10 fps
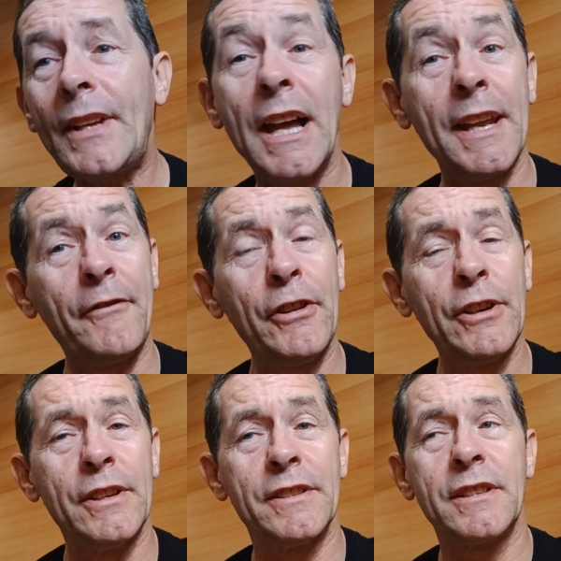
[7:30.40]
And I've
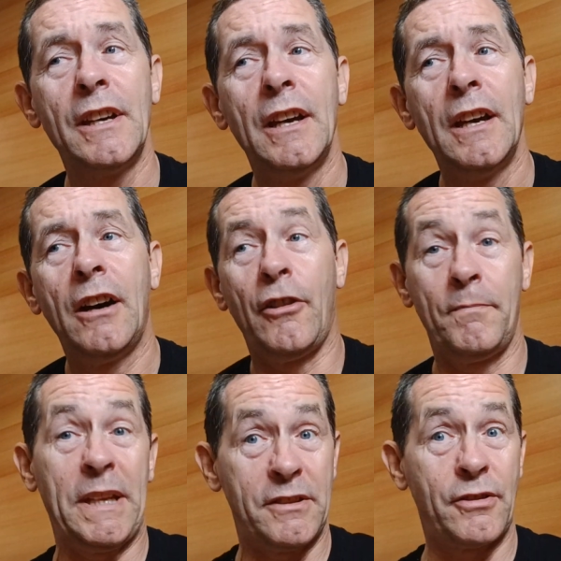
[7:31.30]
heard, or
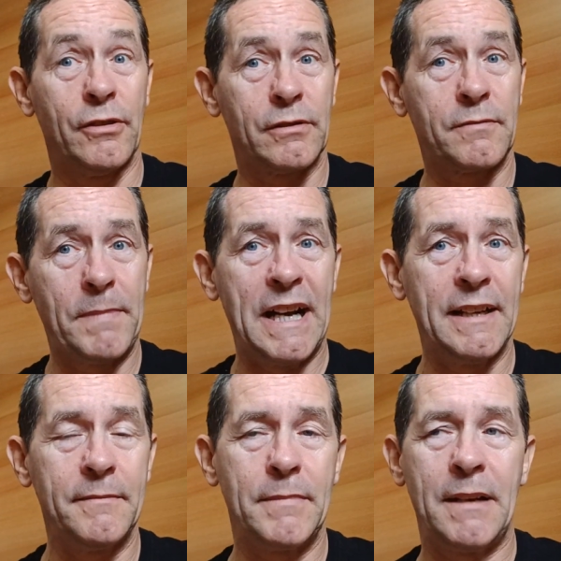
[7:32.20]
been told
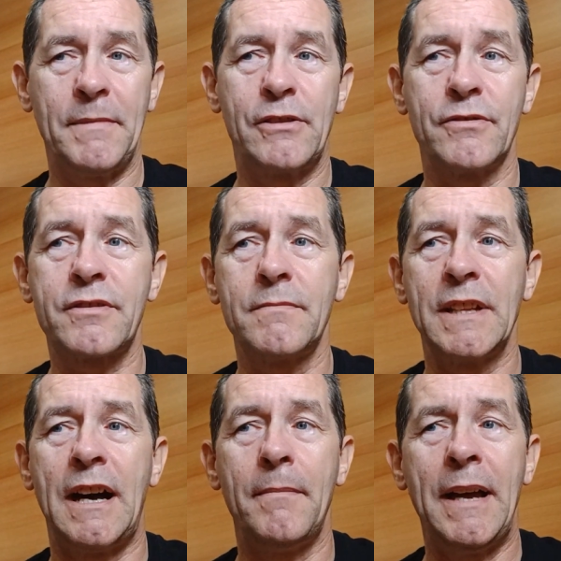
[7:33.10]
by my customer
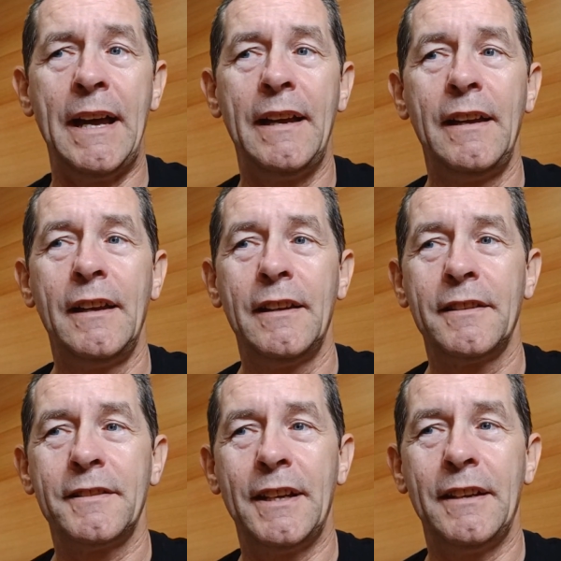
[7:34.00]
that I met,
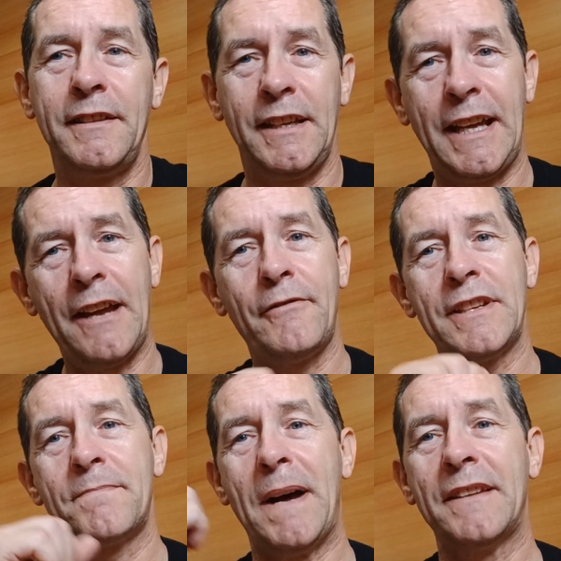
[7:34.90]
that you get a
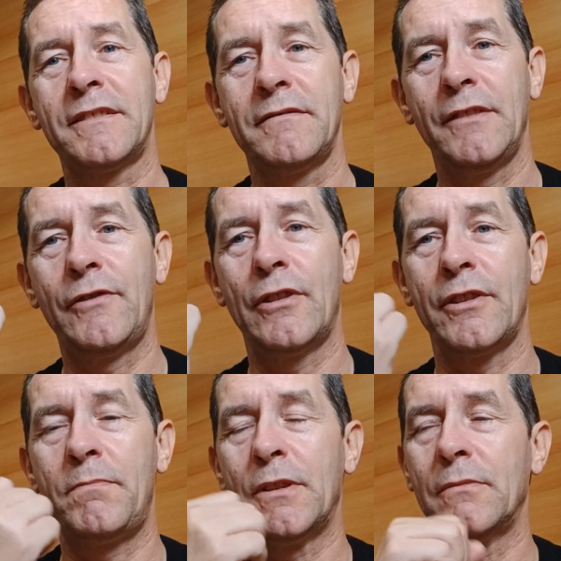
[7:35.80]
wristband if you're on
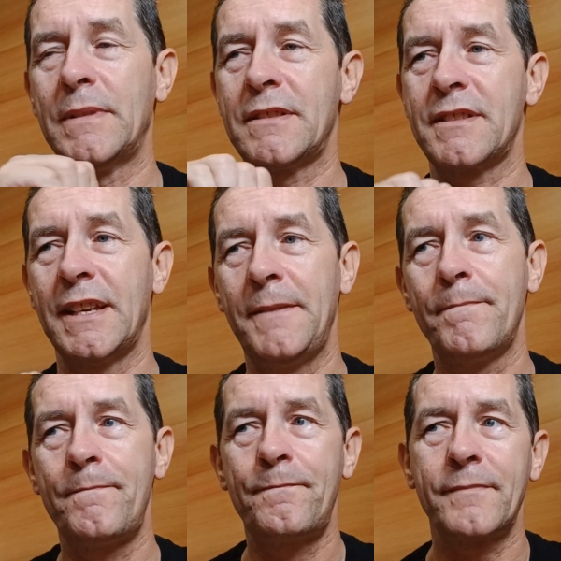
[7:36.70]
a Pullman seat,
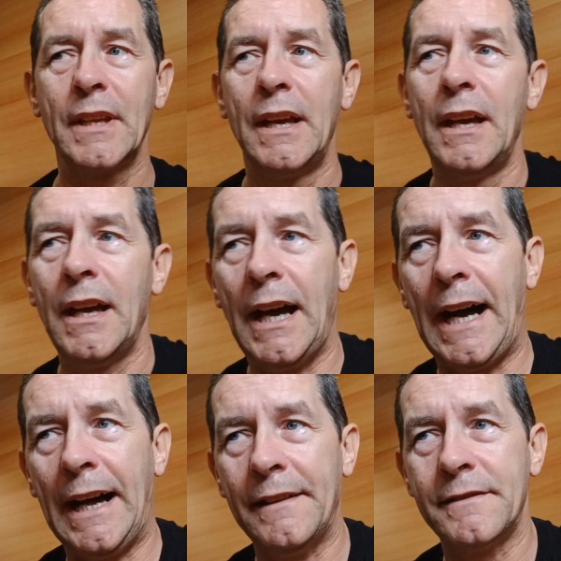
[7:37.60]

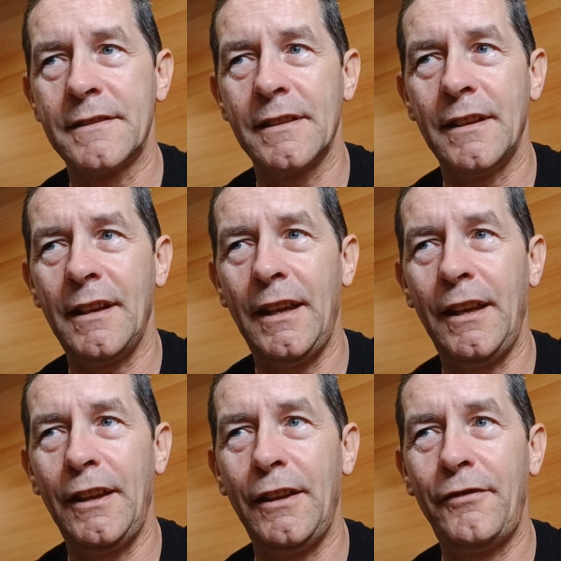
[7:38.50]
and
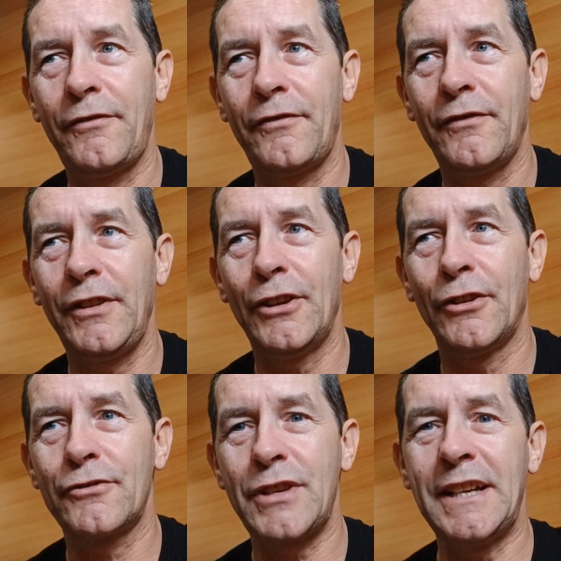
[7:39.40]
if
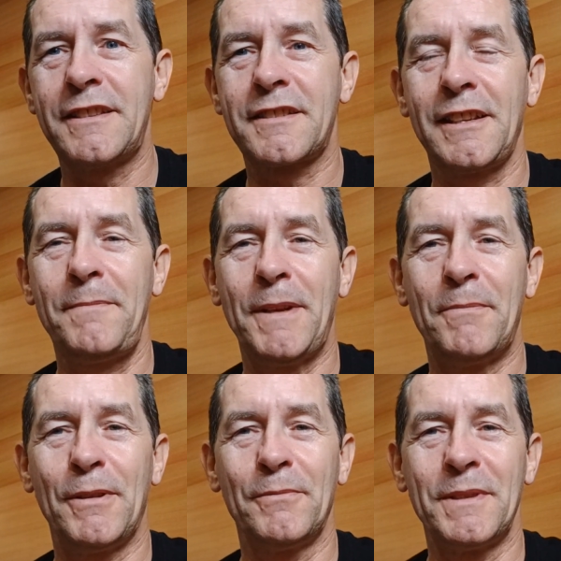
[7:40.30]
you're trying to sleep in a
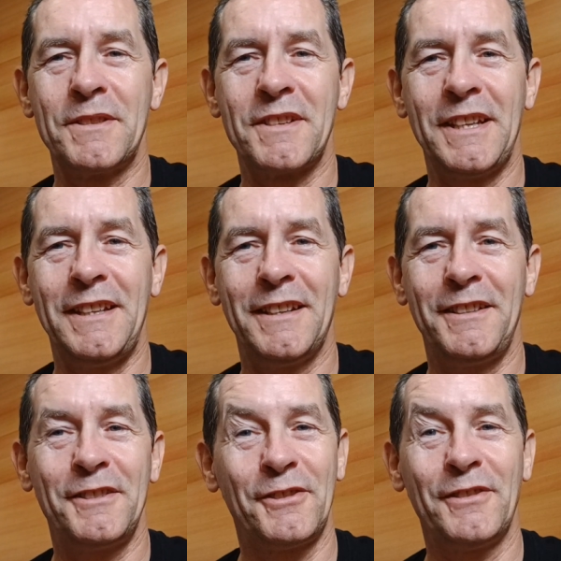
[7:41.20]
Pullman seat and
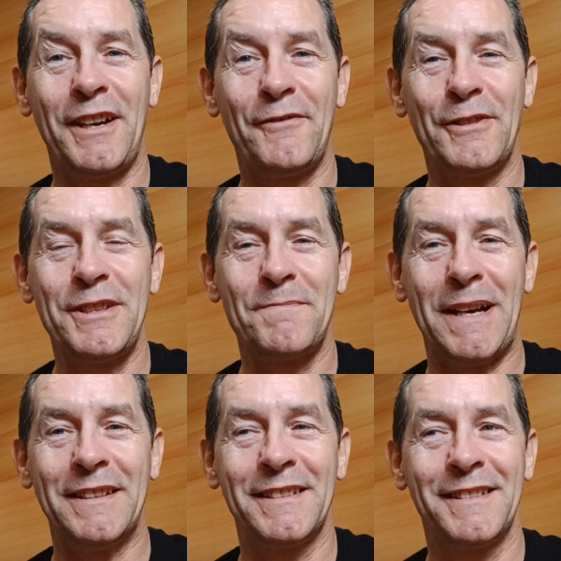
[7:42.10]
you don't have a
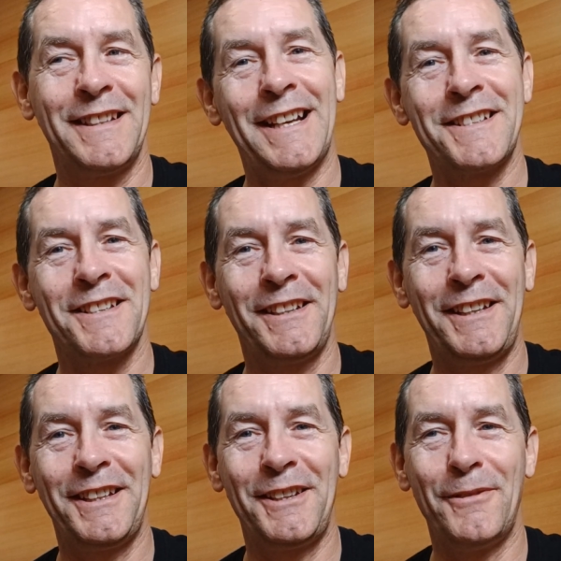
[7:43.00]
wristband, they actually
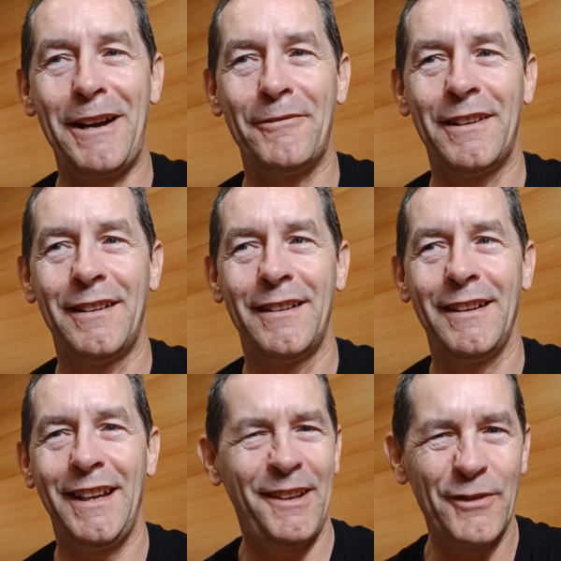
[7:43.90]
kick you out,
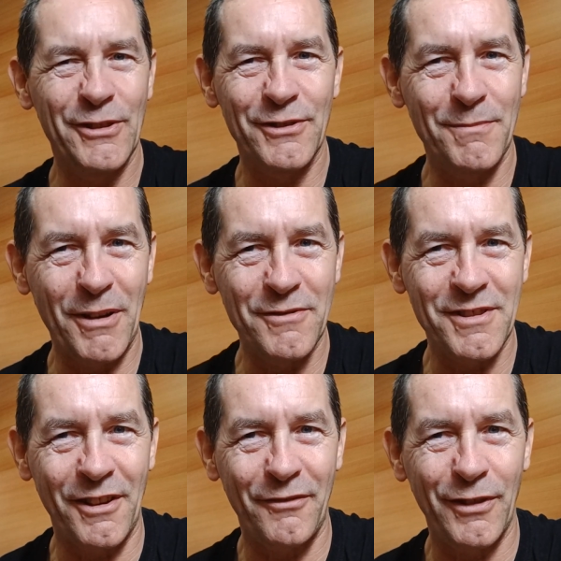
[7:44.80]
even though the boat's
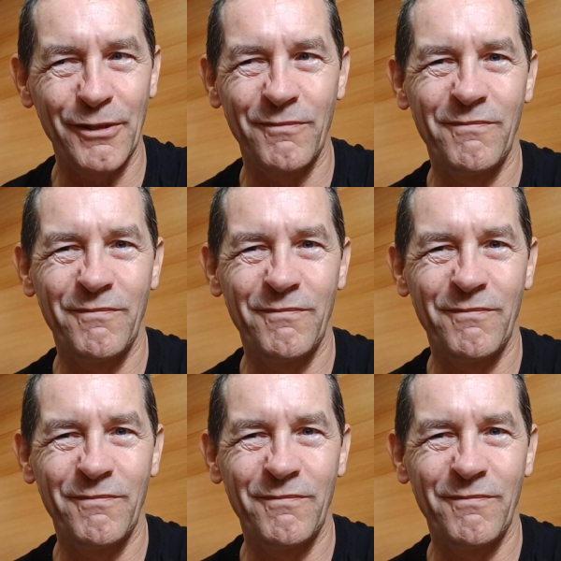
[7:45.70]
not full.